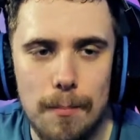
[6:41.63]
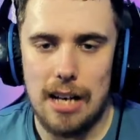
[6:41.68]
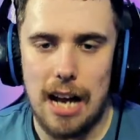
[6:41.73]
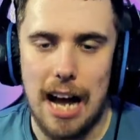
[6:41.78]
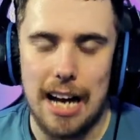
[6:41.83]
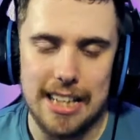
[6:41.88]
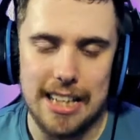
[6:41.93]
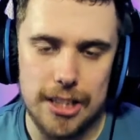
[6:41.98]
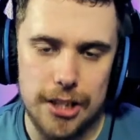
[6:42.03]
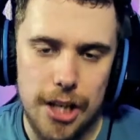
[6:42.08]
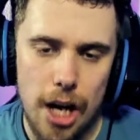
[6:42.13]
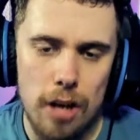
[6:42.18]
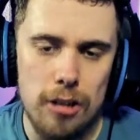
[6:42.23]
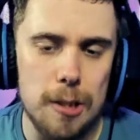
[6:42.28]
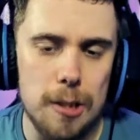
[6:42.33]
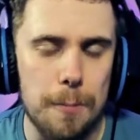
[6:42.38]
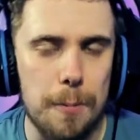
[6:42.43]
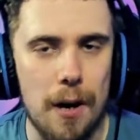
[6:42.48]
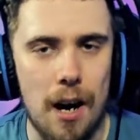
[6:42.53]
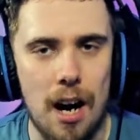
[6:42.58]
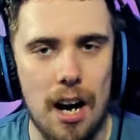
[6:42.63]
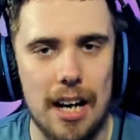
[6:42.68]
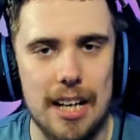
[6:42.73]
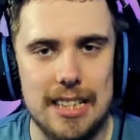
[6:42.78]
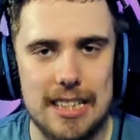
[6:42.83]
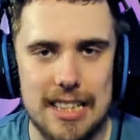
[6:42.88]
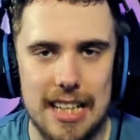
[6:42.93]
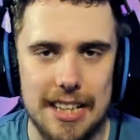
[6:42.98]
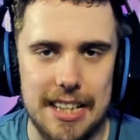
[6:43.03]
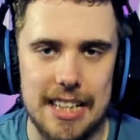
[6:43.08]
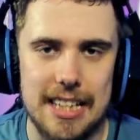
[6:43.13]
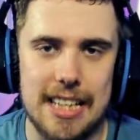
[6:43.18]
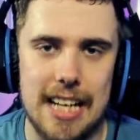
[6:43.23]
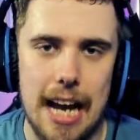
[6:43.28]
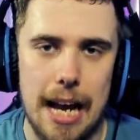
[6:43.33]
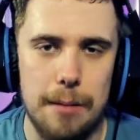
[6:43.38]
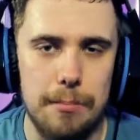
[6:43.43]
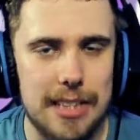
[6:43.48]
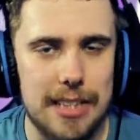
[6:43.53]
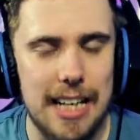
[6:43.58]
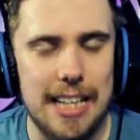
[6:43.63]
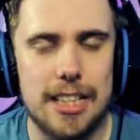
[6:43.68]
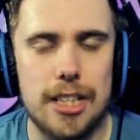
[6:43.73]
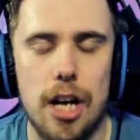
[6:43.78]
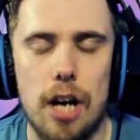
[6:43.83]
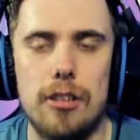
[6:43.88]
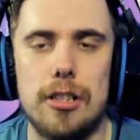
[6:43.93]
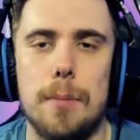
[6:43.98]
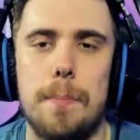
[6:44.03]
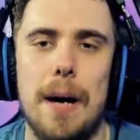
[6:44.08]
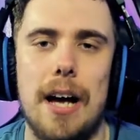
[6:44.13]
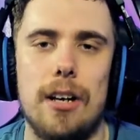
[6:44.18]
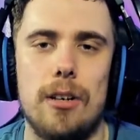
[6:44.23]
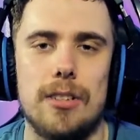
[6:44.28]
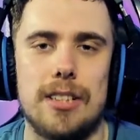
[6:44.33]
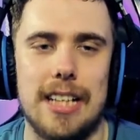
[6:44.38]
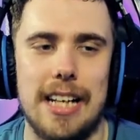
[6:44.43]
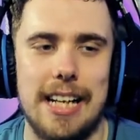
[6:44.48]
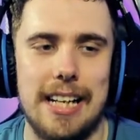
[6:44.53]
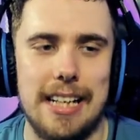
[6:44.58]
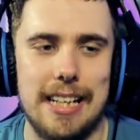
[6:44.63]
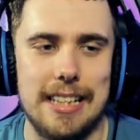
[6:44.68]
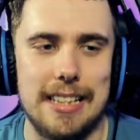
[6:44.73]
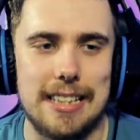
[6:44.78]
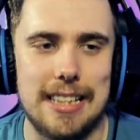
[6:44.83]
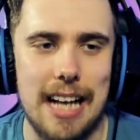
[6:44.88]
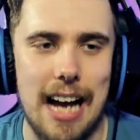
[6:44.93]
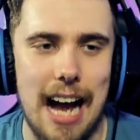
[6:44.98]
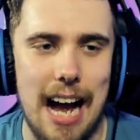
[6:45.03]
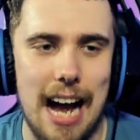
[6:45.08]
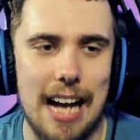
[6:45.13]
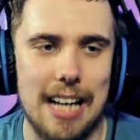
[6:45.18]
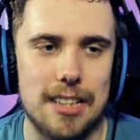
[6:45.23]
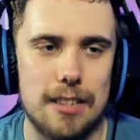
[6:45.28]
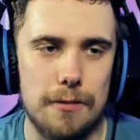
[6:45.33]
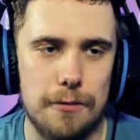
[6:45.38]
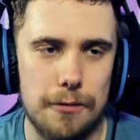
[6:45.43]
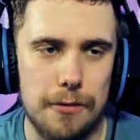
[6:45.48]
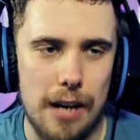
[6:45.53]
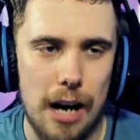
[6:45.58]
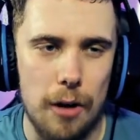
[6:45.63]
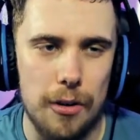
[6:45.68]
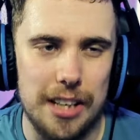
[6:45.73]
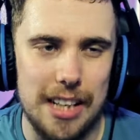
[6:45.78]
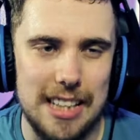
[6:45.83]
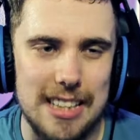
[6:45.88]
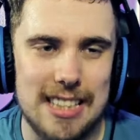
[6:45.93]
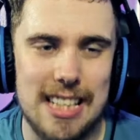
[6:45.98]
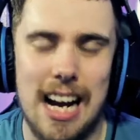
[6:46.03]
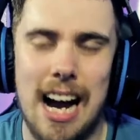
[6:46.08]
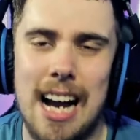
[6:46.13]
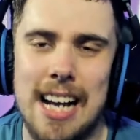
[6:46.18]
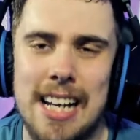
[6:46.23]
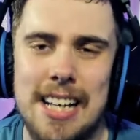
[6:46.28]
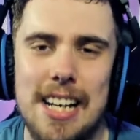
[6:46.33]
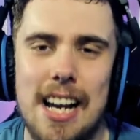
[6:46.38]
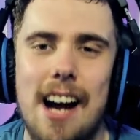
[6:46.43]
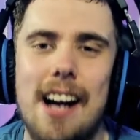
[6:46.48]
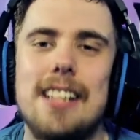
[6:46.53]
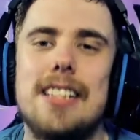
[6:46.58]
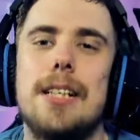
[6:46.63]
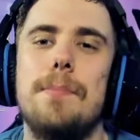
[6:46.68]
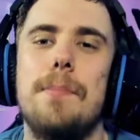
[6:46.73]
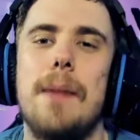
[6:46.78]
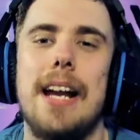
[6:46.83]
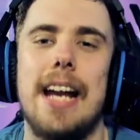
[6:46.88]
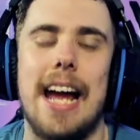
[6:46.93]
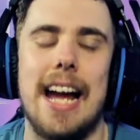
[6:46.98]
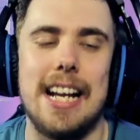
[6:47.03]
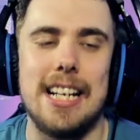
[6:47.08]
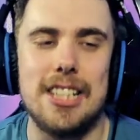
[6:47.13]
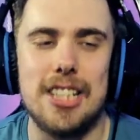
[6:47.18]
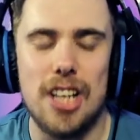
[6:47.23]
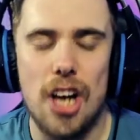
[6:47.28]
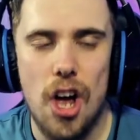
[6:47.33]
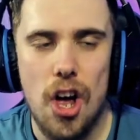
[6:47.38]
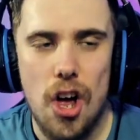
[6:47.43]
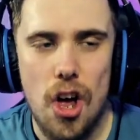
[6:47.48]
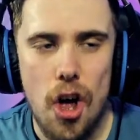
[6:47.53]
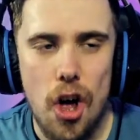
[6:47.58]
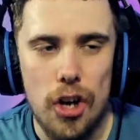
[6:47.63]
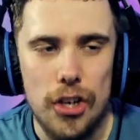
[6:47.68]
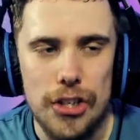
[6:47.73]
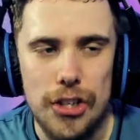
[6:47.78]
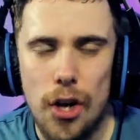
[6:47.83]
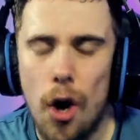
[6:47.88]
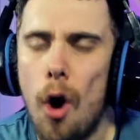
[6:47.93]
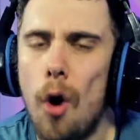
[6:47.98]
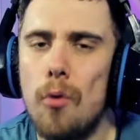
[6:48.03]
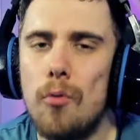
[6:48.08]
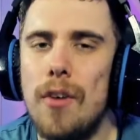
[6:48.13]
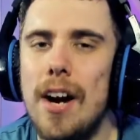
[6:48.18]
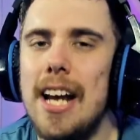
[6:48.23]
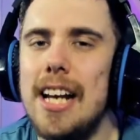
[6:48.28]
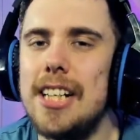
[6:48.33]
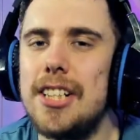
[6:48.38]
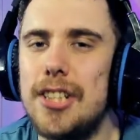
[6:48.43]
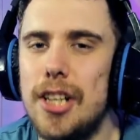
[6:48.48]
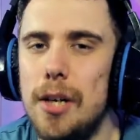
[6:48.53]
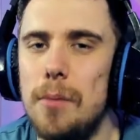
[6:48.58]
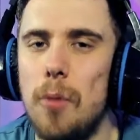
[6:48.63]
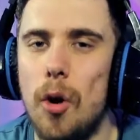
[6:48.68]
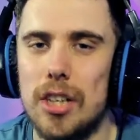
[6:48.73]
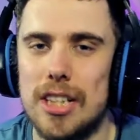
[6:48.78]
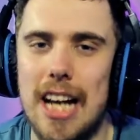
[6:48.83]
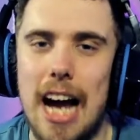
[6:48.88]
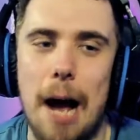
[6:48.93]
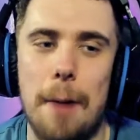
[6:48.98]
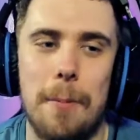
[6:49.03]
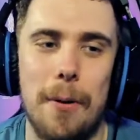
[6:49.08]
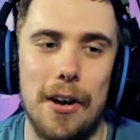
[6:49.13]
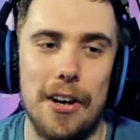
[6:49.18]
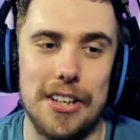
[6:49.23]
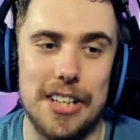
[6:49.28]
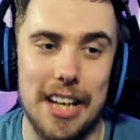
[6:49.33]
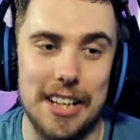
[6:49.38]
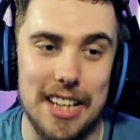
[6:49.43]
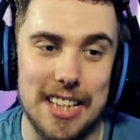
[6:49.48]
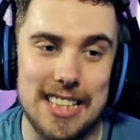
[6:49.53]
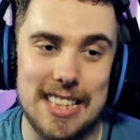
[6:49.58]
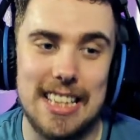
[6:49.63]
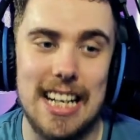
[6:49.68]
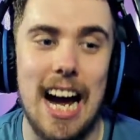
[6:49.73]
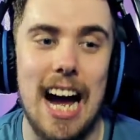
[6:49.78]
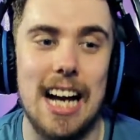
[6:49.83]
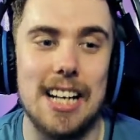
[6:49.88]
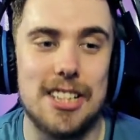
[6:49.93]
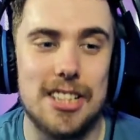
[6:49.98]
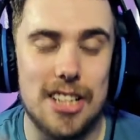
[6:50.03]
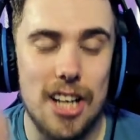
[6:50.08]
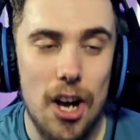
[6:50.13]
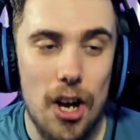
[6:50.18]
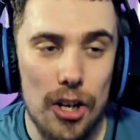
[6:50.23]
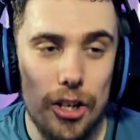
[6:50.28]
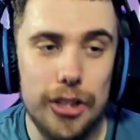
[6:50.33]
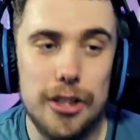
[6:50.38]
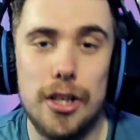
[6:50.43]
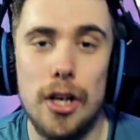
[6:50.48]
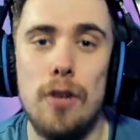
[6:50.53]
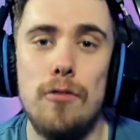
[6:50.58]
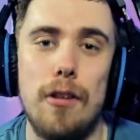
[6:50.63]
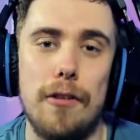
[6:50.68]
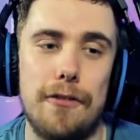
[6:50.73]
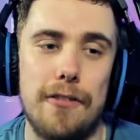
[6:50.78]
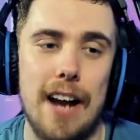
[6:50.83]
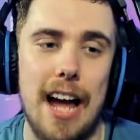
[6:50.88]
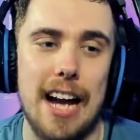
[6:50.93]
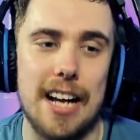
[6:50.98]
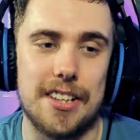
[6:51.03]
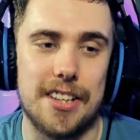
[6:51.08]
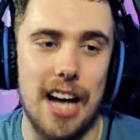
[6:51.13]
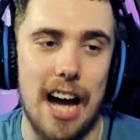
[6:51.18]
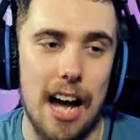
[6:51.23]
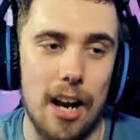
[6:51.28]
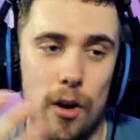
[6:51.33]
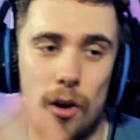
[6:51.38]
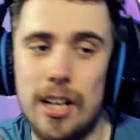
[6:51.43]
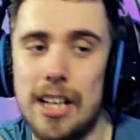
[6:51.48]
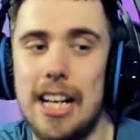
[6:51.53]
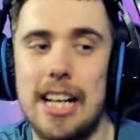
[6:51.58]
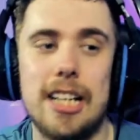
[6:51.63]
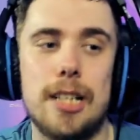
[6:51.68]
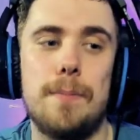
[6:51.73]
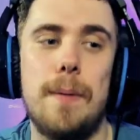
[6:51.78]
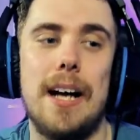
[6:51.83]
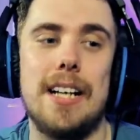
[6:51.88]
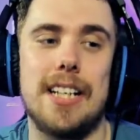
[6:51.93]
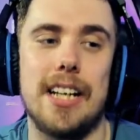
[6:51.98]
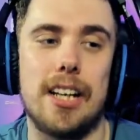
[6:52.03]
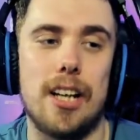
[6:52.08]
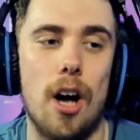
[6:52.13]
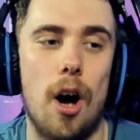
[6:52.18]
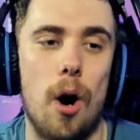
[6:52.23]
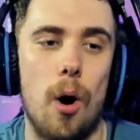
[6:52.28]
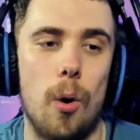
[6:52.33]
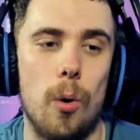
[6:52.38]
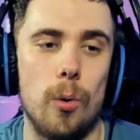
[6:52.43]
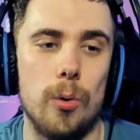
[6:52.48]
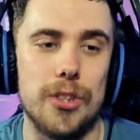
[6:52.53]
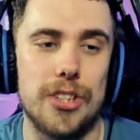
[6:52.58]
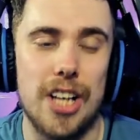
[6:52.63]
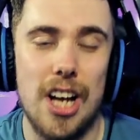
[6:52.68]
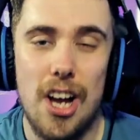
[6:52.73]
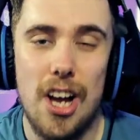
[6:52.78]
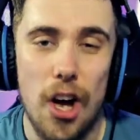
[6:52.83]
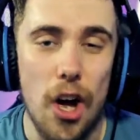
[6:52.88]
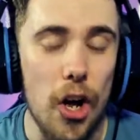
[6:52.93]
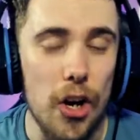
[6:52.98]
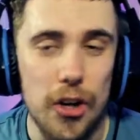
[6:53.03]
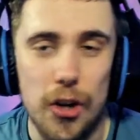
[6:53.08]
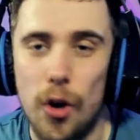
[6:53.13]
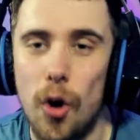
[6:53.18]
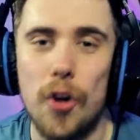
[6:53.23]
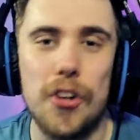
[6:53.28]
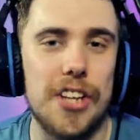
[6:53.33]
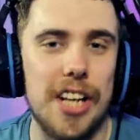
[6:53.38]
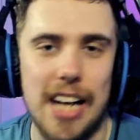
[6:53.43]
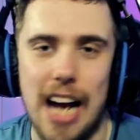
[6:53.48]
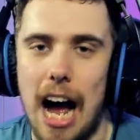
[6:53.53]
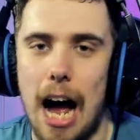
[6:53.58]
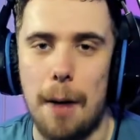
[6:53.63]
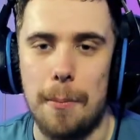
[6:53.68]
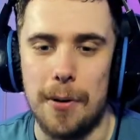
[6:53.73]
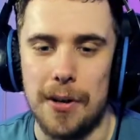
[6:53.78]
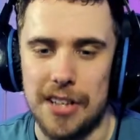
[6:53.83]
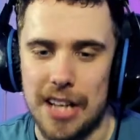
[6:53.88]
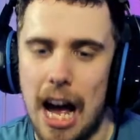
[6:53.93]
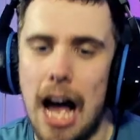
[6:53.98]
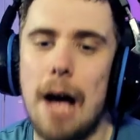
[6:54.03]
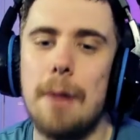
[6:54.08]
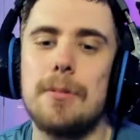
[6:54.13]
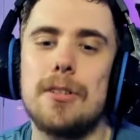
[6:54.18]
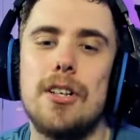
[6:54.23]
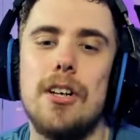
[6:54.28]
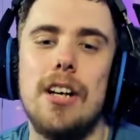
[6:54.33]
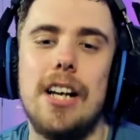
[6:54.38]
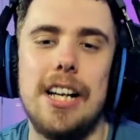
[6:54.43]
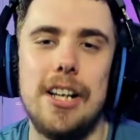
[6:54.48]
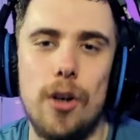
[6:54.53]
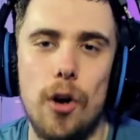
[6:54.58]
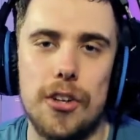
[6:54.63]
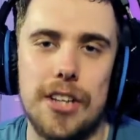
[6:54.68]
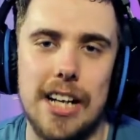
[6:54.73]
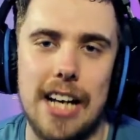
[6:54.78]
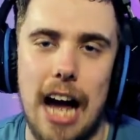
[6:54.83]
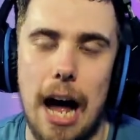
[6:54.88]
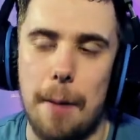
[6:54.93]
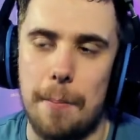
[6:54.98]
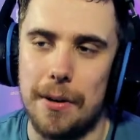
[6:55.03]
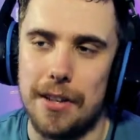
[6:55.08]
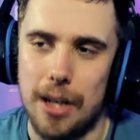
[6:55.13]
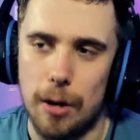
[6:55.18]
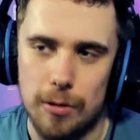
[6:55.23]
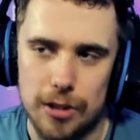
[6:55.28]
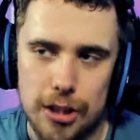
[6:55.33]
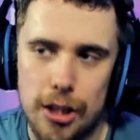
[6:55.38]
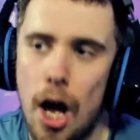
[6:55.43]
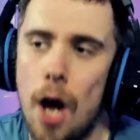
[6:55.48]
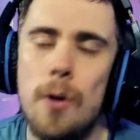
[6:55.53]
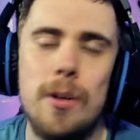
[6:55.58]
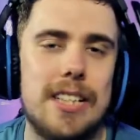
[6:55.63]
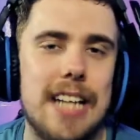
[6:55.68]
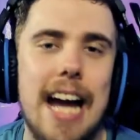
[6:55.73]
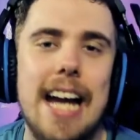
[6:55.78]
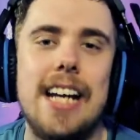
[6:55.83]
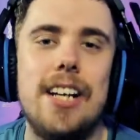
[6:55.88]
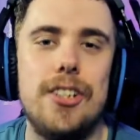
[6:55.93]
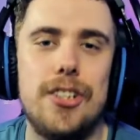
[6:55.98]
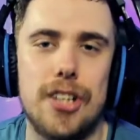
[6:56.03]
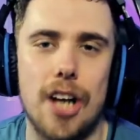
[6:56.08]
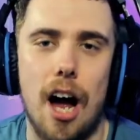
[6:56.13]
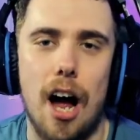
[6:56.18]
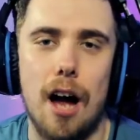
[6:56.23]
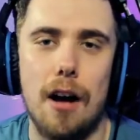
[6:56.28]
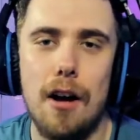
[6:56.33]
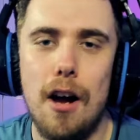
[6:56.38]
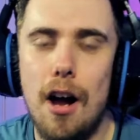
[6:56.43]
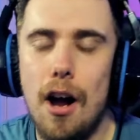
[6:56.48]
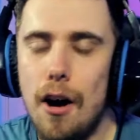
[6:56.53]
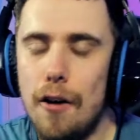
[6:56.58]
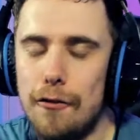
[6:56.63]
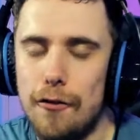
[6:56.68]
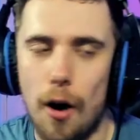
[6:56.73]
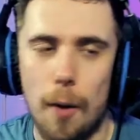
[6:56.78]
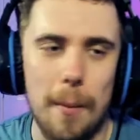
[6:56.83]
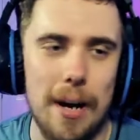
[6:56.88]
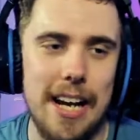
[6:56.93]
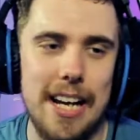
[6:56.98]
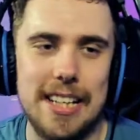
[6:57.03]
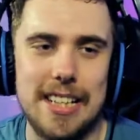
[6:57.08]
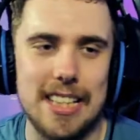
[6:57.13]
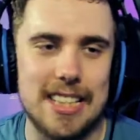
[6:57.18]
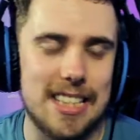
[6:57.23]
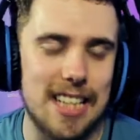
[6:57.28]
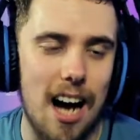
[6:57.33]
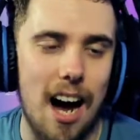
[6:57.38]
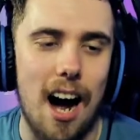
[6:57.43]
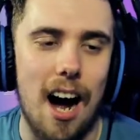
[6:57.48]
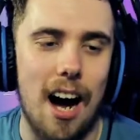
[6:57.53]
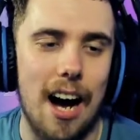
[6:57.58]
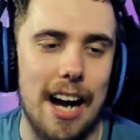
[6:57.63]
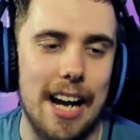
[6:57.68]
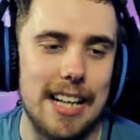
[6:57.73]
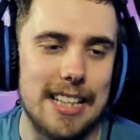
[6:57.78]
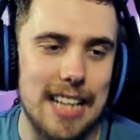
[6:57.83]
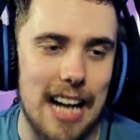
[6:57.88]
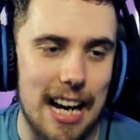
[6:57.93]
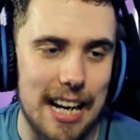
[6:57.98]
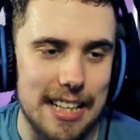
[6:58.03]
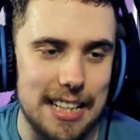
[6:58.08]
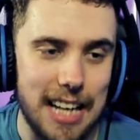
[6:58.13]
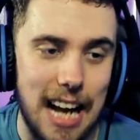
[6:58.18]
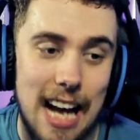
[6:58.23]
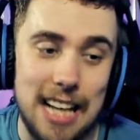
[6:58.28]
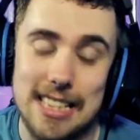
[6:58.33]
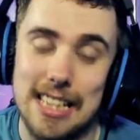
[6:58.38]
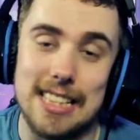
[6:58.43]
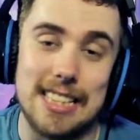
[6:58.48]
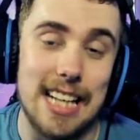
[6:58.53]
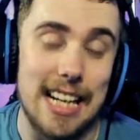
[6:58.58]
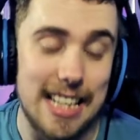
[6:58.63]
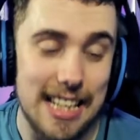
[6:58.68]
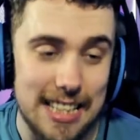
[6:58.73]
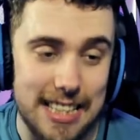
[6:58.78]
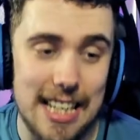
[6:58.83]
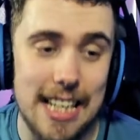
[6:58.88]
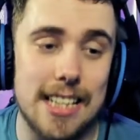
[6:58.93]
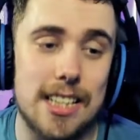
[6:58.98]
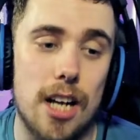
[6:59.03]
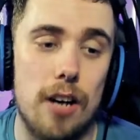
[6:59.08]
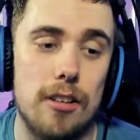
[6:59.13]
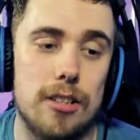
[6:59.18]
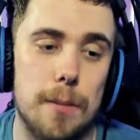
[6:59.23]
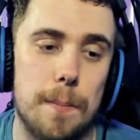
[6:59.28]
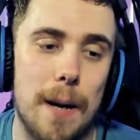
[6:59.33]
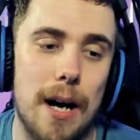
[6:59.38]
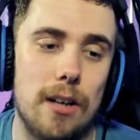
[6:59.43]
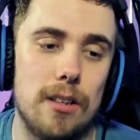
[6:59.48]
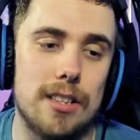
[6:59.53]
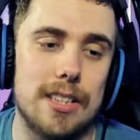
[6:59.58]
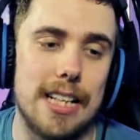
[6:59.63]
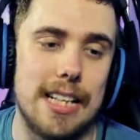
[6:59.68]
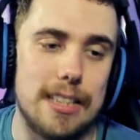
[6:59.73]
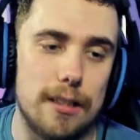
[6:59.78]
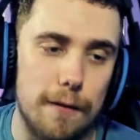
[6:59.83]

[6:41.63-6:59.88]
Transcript: And it's no surprise that this game did go to penalties, as throughout the entire 90 minutes, not really too much happened. And the stats do reflect that. Looking at expected goals, nothing happened. Absolutely nothing happened. There was no danger from either side, and as I said, it did go to penalties.